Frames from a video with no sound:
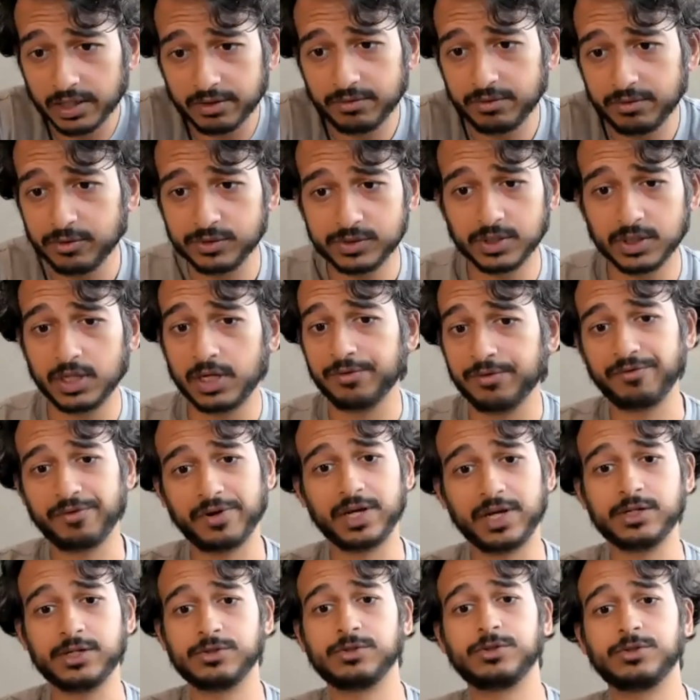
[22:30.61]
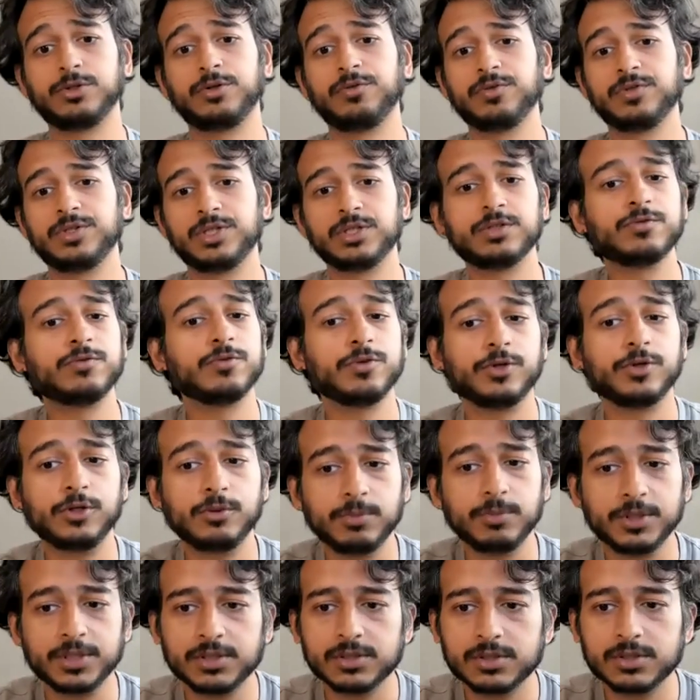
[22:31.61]
there's a lot of financial services for
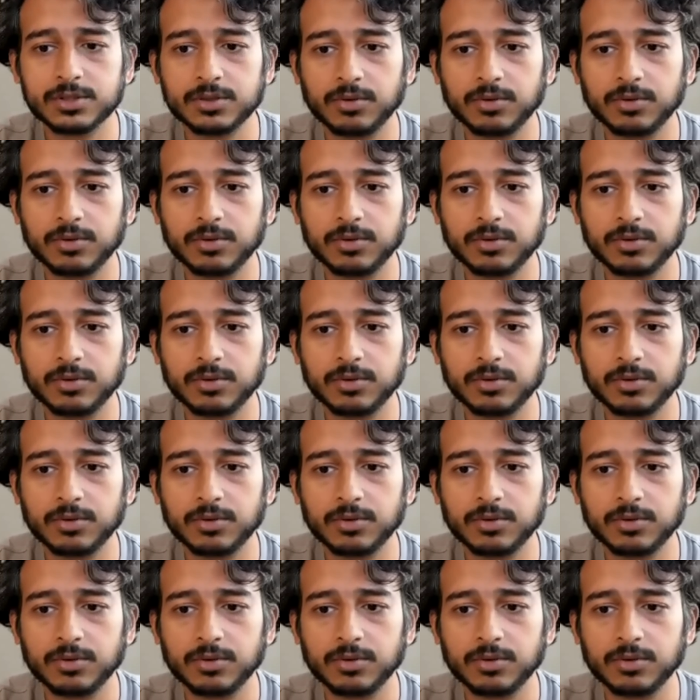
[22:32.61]
humans.